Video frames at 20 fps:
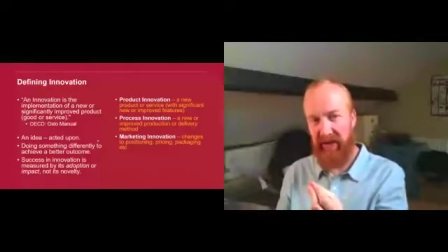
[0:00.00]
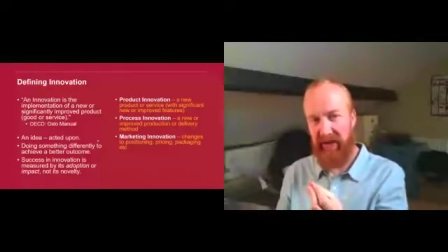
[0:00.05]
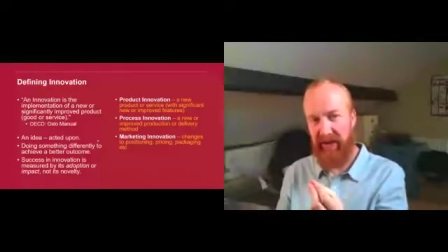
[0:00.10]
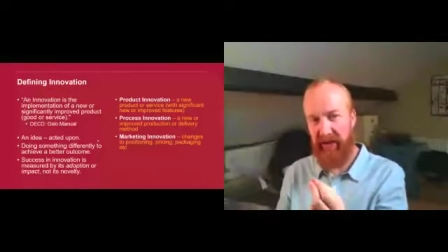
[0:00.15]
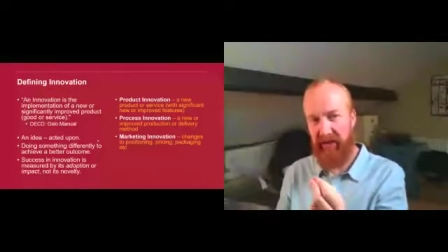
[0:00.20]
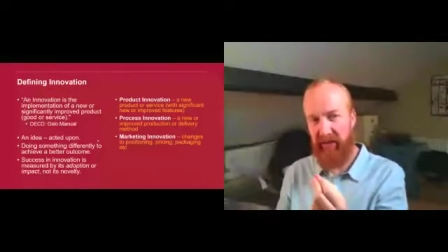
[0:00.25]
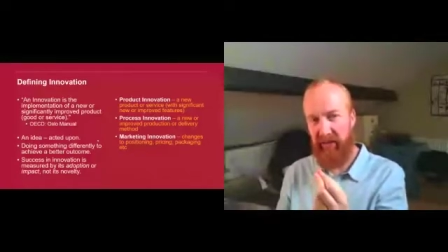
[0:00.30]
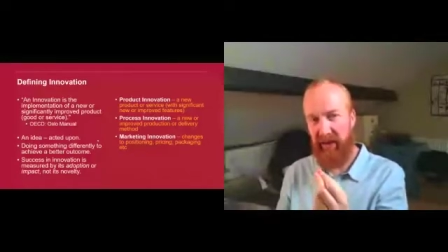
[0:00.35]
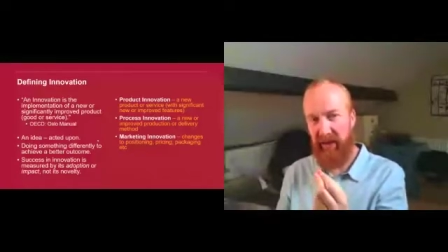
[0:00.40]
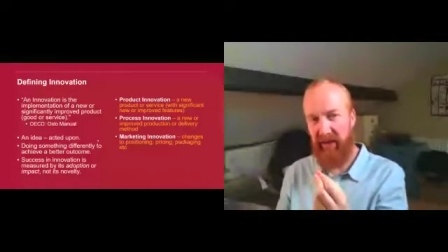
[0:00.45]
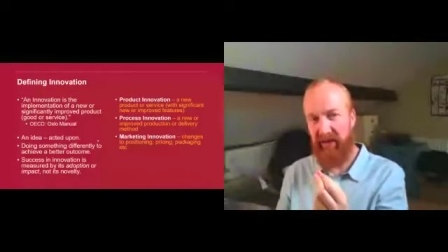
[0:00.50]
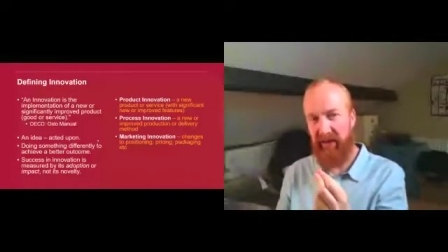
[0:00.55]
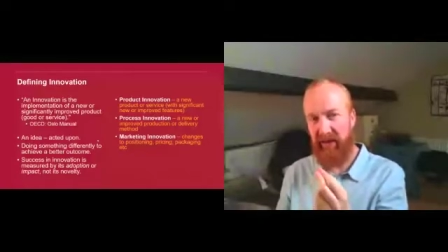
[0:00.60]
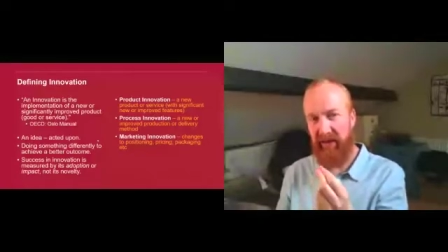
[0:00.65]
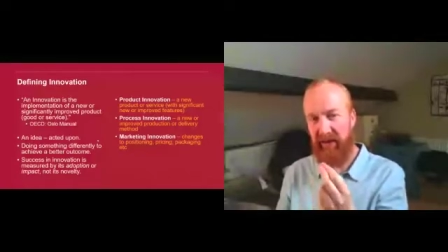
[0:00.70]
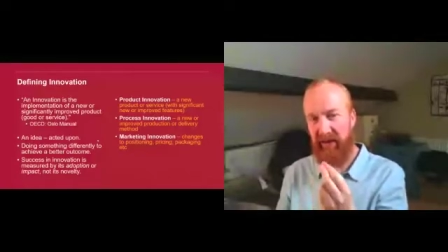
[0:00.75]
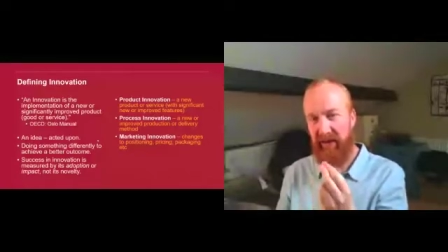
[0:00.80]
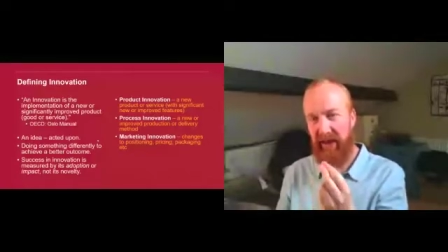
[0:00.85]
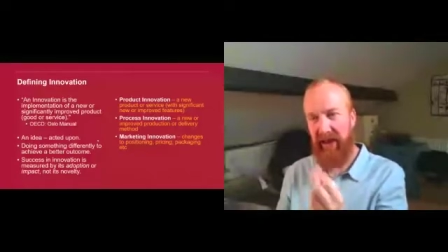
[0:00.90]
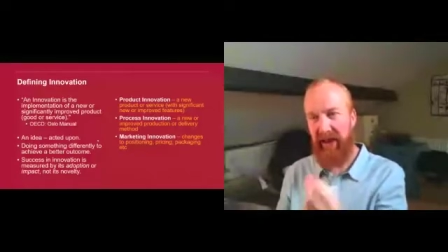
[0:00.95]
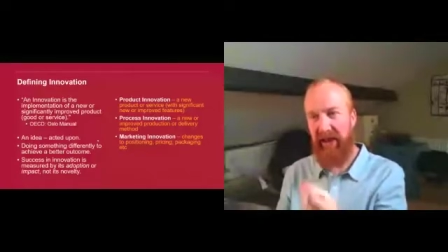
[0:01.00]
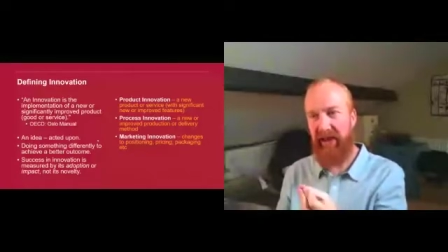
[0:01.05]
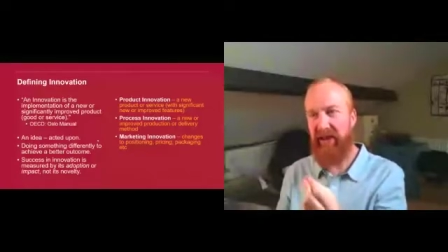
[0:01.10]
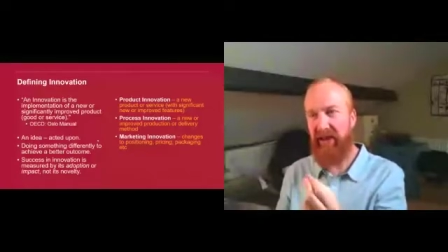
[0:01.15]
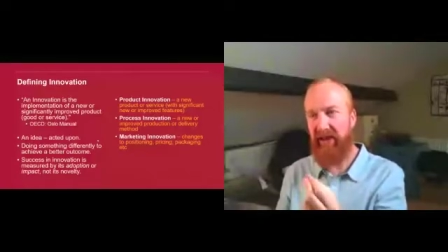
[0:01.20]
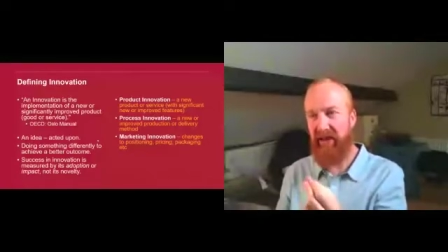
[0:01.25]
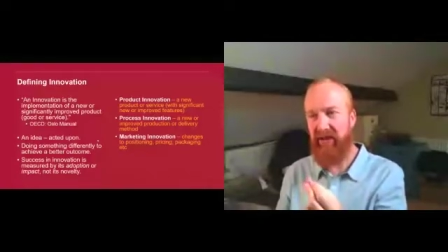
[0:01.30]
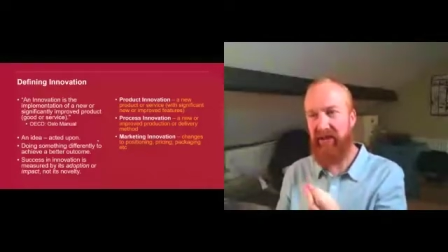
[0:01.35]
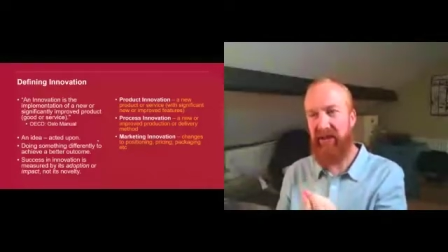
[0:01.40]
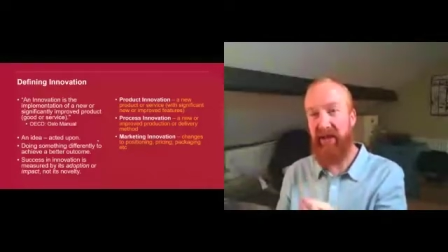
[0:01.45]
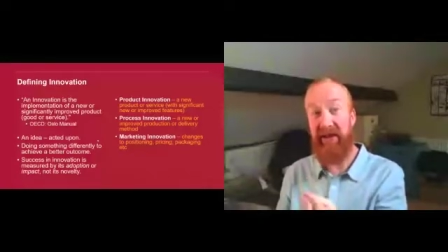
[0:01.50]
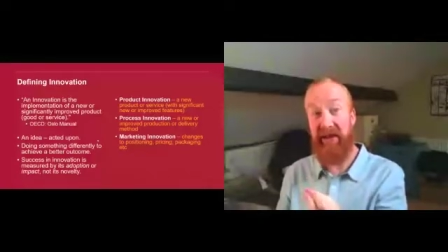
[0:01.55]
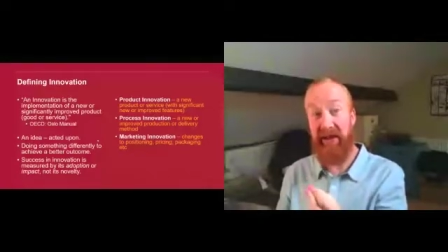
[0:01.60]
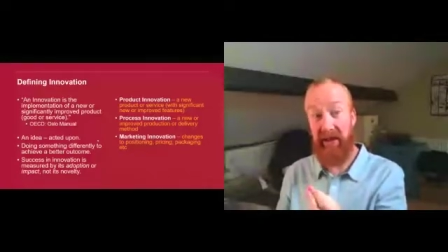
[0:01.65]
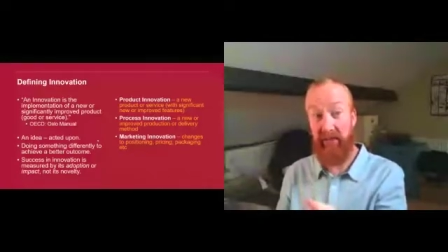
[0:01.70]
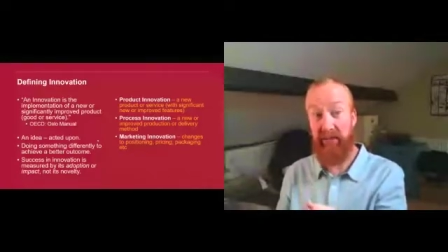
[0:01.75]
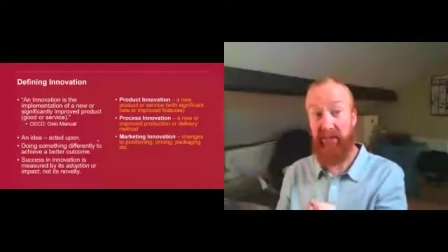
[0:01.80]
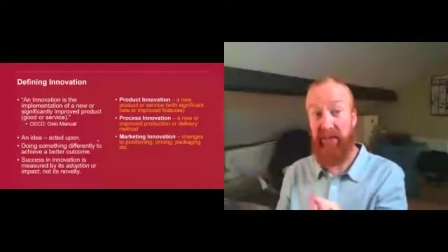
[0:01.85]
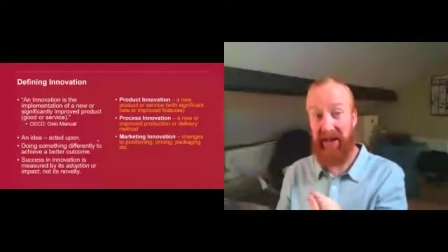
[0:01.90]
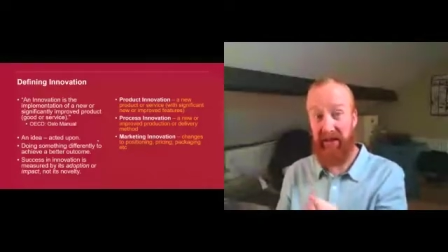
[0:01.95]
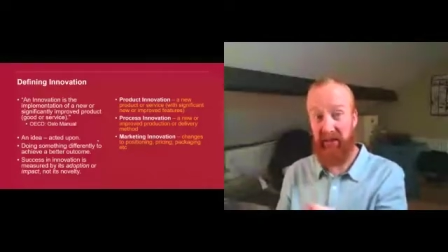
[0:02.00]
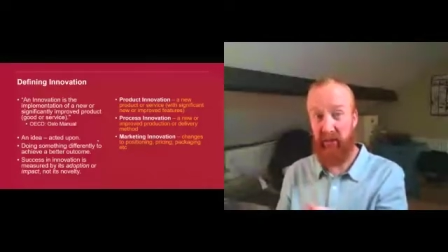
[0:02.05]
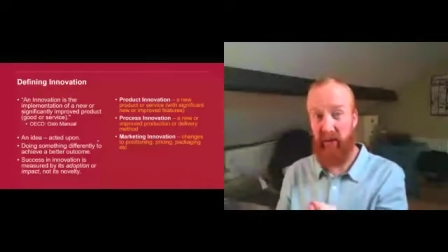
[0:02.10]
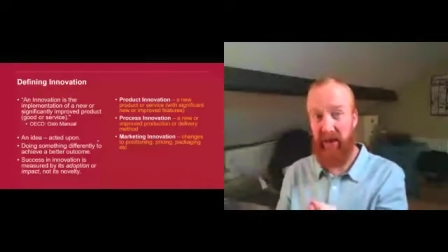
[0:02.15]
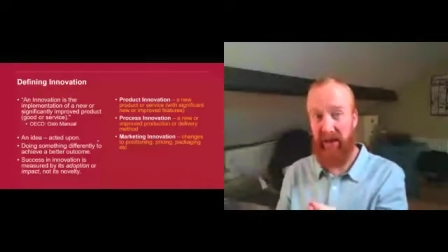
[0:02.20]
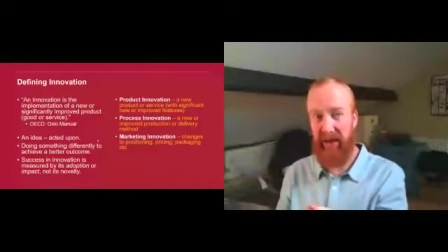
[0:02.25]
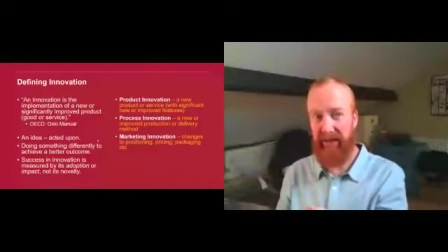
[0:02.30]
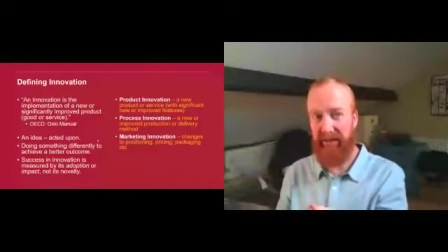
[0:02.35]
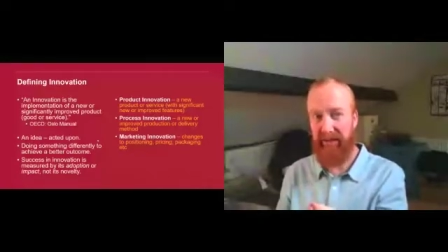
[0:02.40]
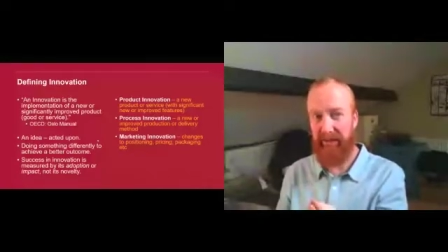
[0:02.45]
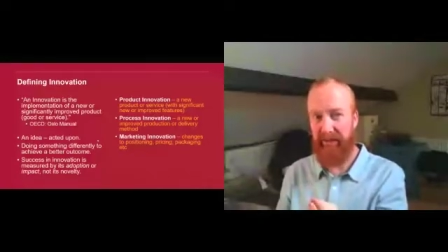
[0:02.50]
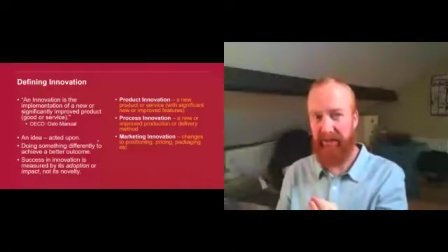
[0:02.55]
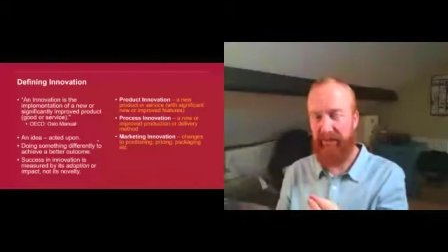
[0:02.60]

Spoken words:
They're about getting things done in a better way.